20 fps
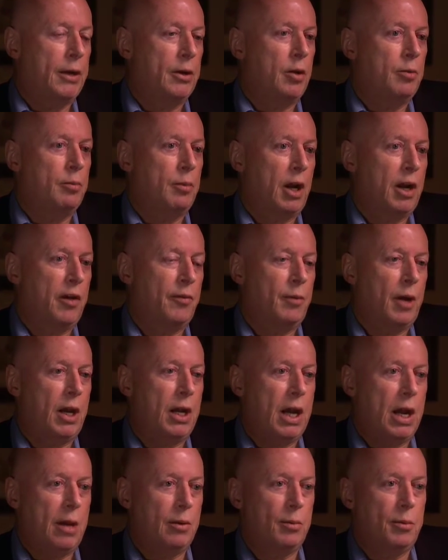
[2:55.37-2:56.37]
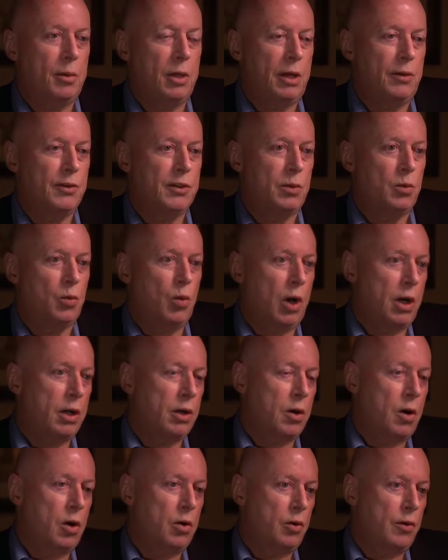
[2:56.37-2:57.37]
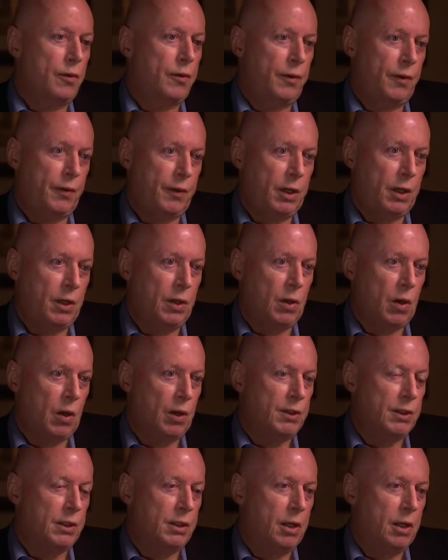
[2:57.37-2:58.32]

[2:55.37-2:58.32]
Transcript: don't mind if my neighbor believes in 1 God or 15 gods.